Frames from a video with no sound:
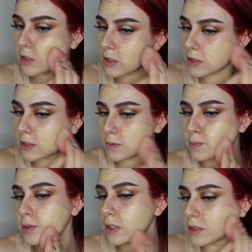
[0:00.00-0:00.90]
And it's
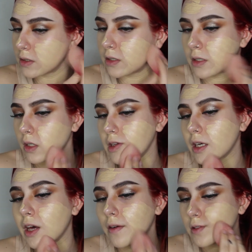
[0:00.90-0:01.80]
pretty good
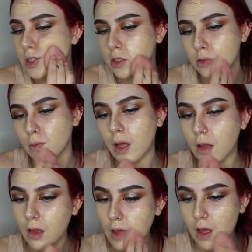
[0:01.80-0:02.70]
like coverage as
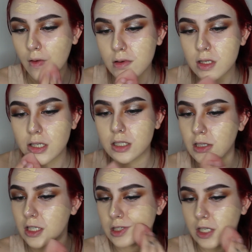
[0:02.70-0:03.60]
well. I wouldn't say it's
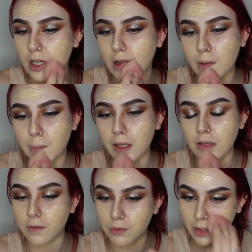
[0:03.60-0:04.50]
necessarily
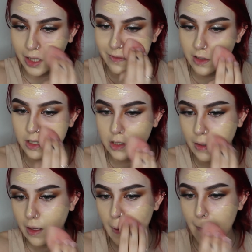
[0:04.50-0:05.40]
completely full coverage,
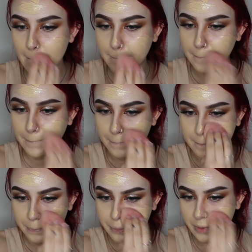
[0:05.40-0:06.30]

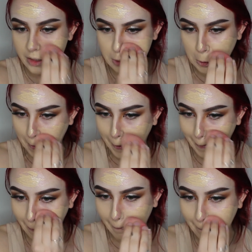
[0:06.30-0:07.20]
but it's
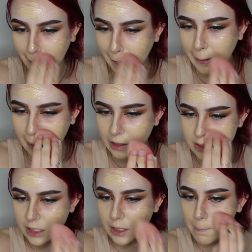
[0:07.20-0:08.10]

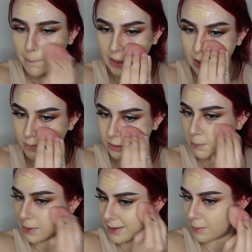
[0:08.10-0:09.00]
like a medium to
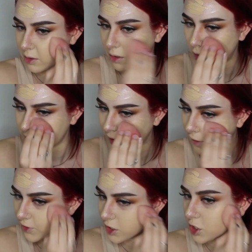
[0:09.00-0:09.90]
buildable
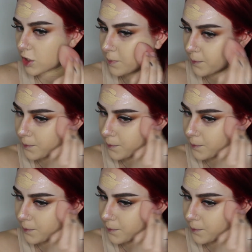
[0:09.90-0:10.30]
coverage.